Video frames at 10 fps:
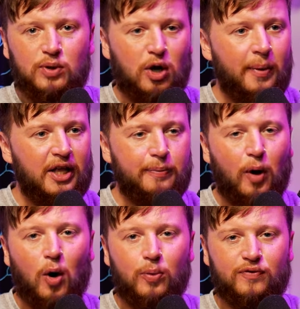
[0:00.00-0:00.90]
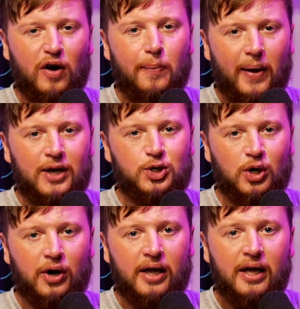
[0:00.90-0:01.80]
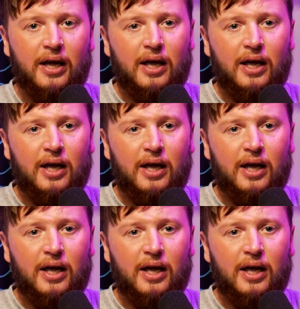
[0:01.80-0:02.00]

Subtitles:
We dominated the ball, was very patient on it.